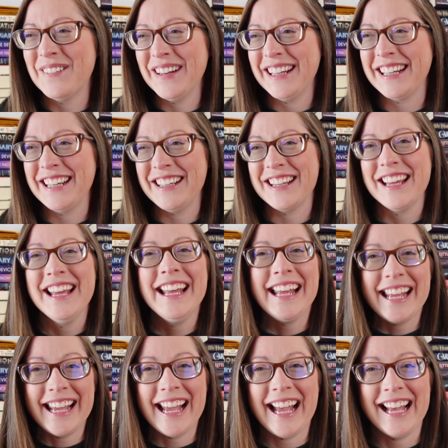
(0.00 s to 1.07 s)
what he,
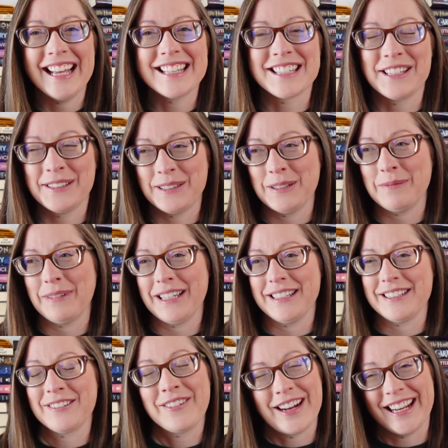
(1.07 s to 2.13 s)
he has the zoomies,